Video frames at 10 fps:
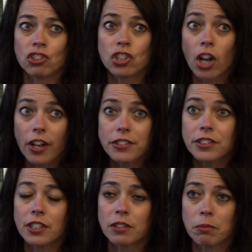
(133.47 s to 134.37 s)

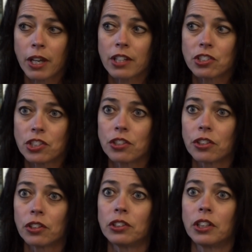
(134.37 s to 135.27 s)
just in the past
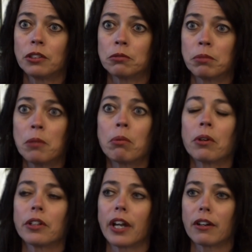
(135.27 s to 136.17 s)
year alone, people
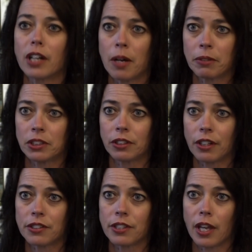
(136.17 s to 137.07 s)
are now coming to
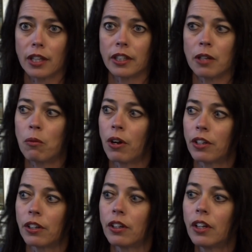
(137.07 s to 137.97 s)
us saying they want
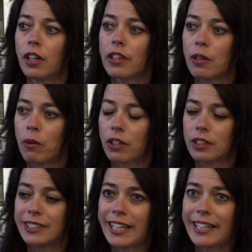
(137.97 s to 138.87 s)
to they want to
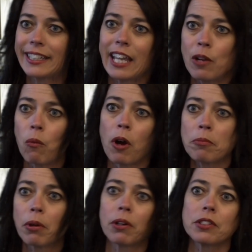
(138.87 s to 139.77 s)
dedicate
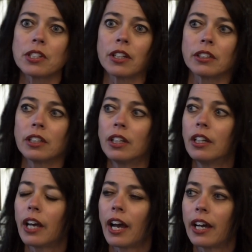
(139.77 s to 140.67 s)
one person
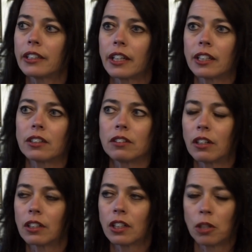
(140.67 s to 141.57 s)
at like
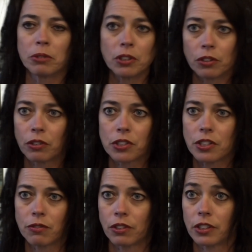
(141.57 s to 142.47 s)
uh, Columbia
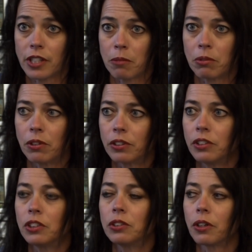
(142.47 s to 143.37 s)
University, for example,
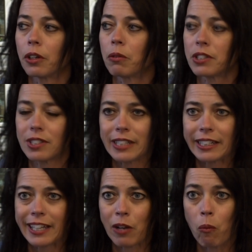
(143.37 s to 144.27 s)
in New York, wants to
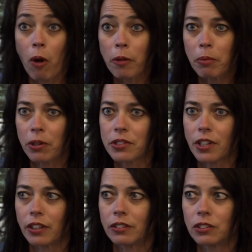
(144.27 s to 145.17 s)
dedicate one
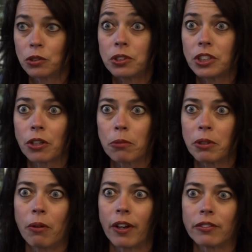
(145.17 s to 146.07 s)
person to
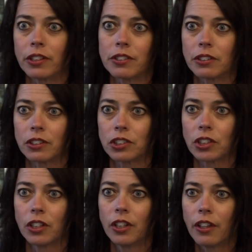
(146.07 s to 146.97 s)
CRB1
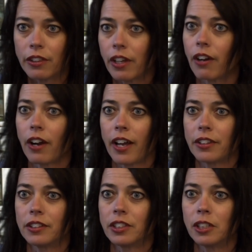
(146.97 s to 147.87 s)
research there
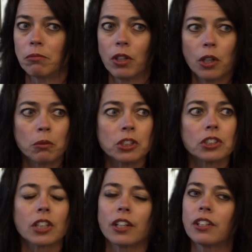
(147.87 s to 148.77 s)
at the team. We
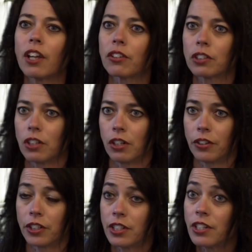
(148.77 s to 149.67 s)
just got another
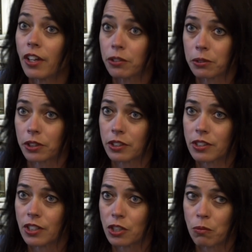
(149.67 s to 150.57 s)
call that another
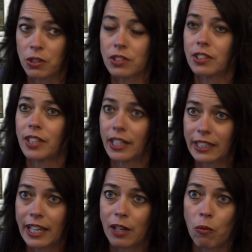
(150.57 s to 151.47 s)
organization wants to
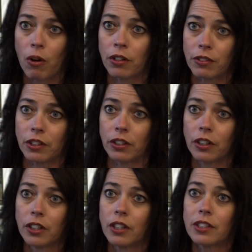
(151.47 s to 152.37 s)
dedicate one of
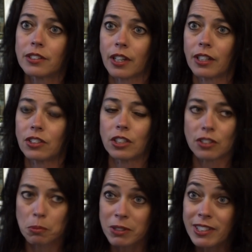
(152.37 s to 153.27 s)
their
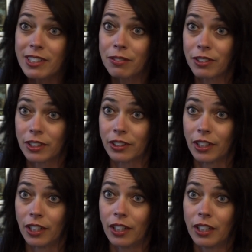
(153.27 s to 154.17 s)
scientists
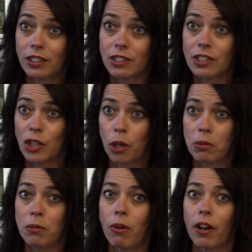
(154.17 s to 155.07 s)
specifically to
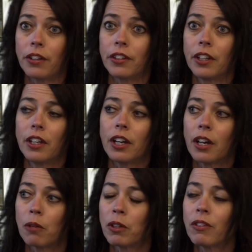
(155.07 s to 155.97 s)
CRB1.
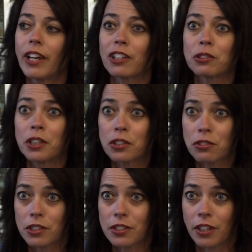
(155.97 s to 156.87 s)
Um, we have a natural
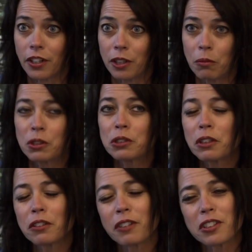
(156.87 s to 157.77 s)
history study. We're
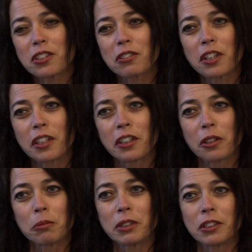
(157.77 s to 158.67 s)
doing the registry thing a
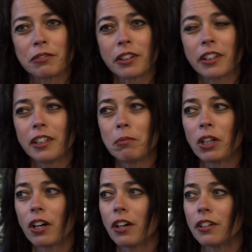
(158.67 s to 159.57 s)
little bit differently
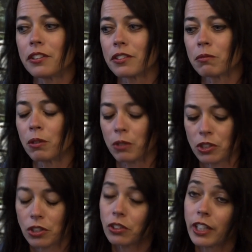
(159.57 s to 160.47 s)
because when we
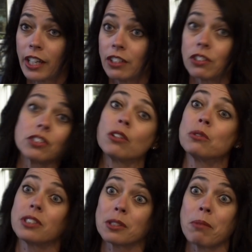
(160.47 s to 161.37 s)
started looking at it years ago, it
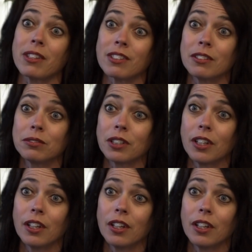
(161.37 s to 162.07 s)
was expensive.